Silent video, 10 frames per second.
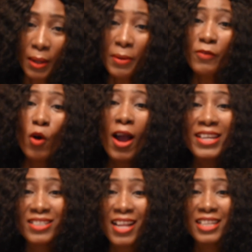Before I
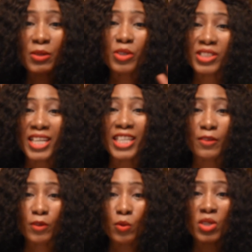start, I want to thank
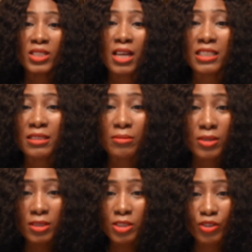you for the 1,000
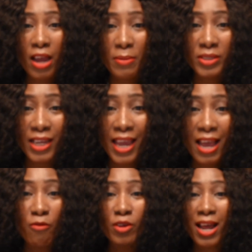subscribers I
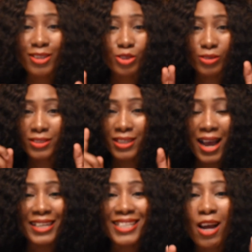have. Without you
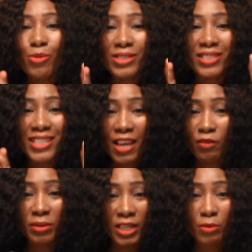guys, I would
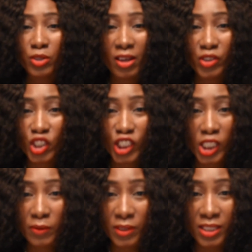never been able to
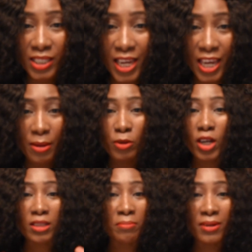achieve this aim.
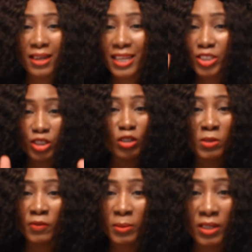God bless you so
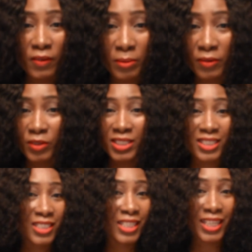much for believing in me, for
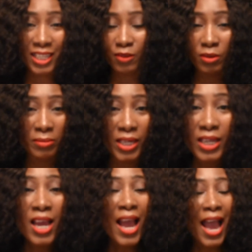sticking with
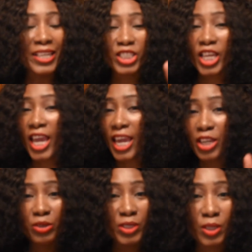me. I
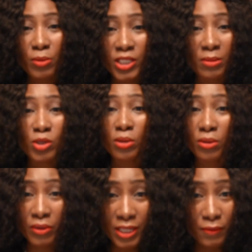thank you so much. I'm so
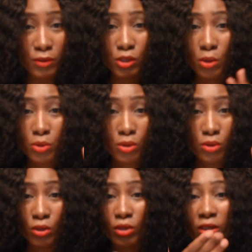grateful, so
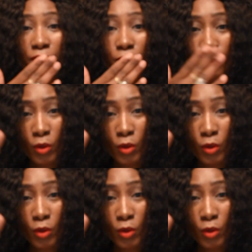grateful.